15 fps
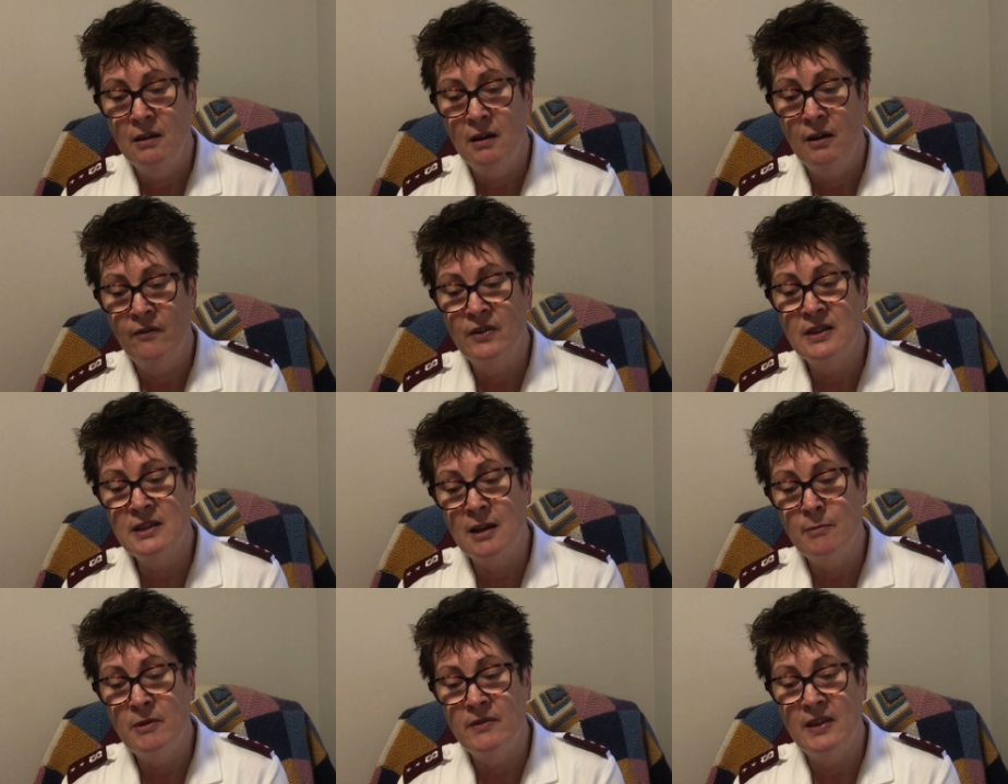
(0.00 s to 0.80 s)
and for
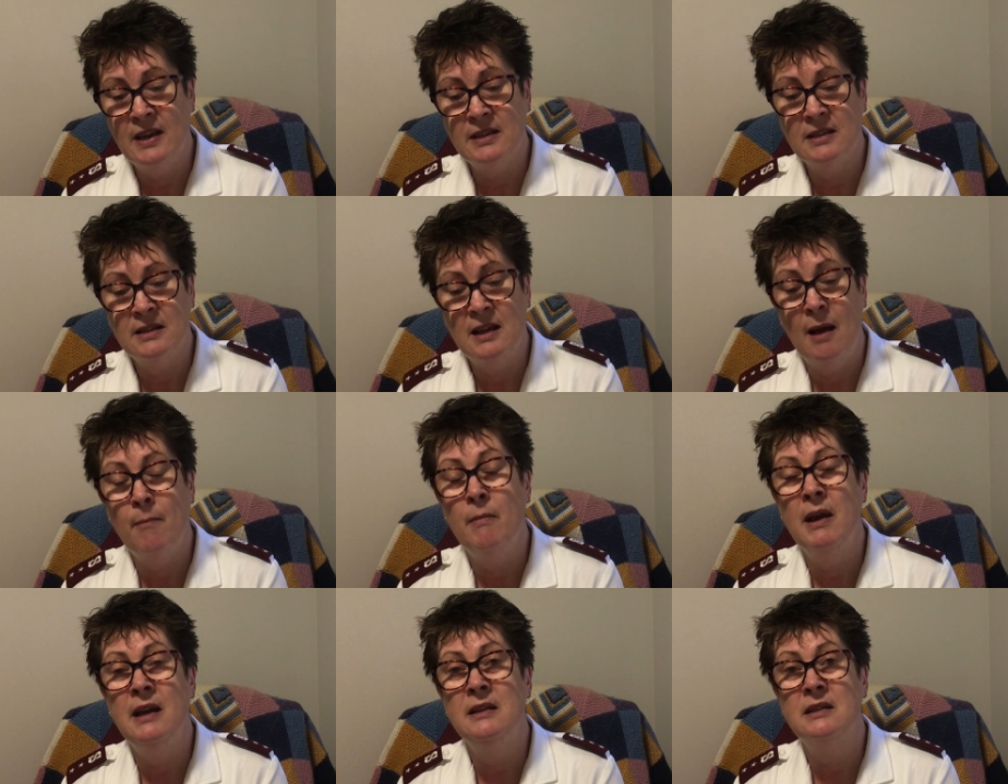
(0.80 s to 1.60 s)
some of us, that
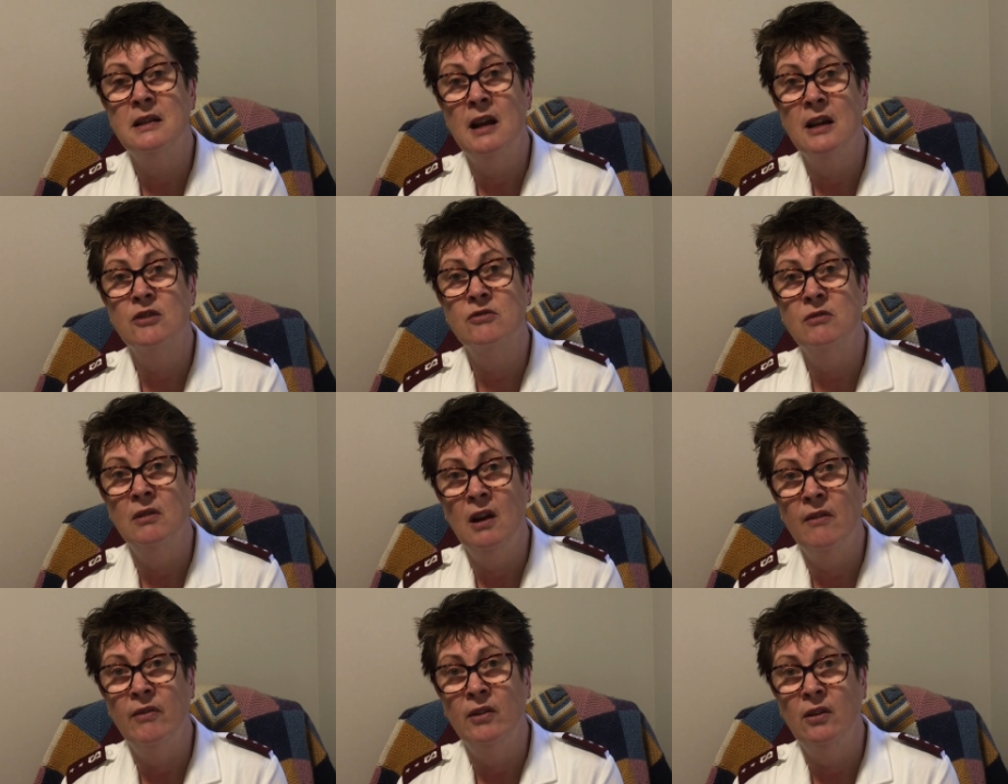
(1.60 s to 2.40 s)
means an extra
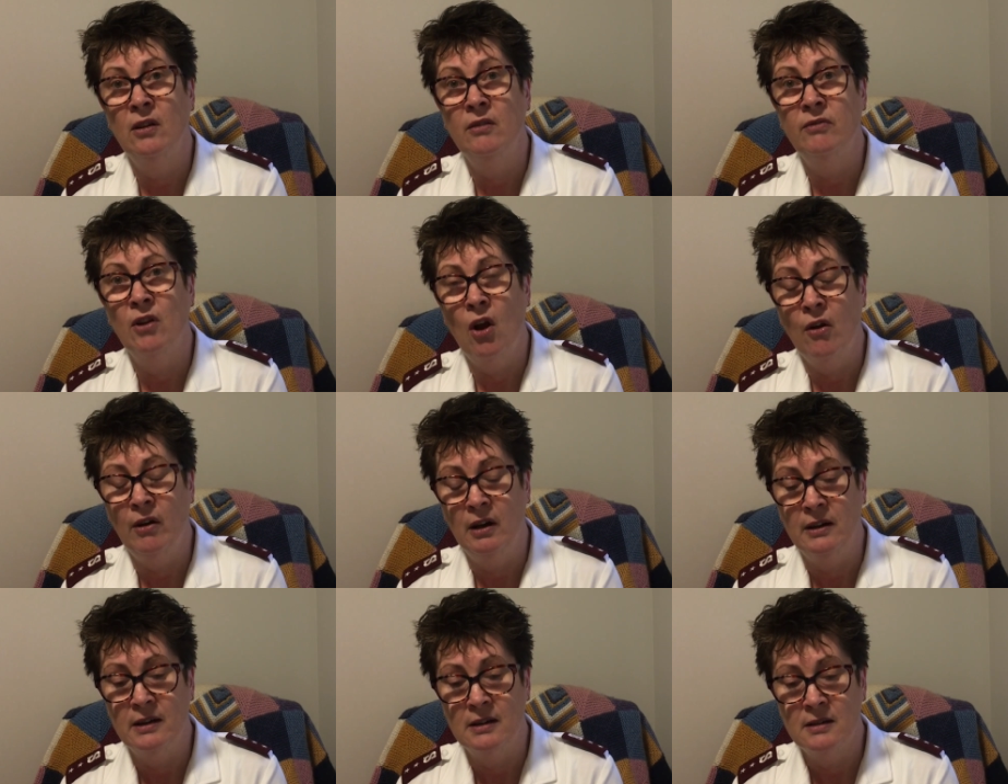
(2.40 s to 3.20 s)
level of
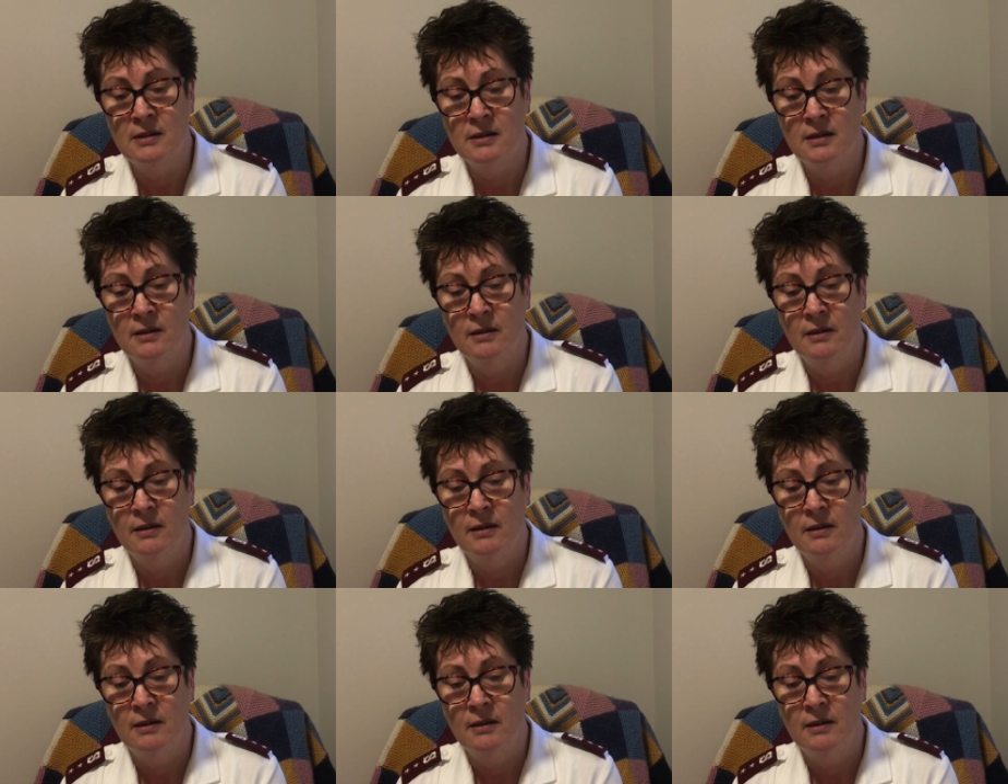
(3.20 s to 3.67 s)
loneliness.